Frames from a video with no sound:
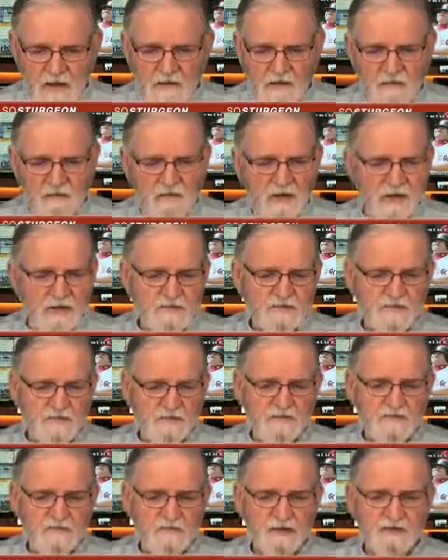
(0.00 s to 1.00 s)
You've got a
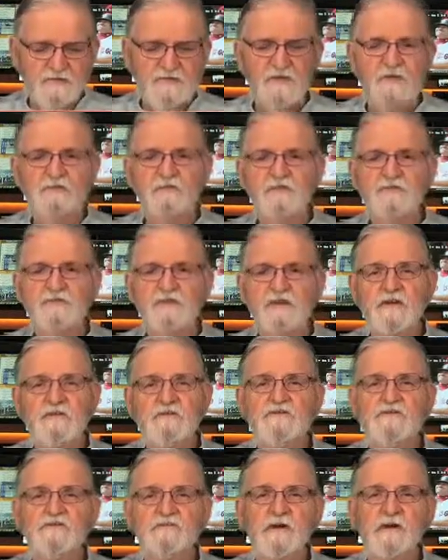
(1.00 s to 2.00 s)
situation here where
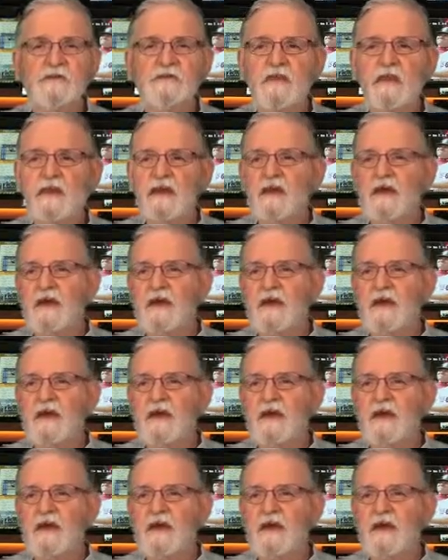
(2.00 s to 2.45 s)
Geno Smith,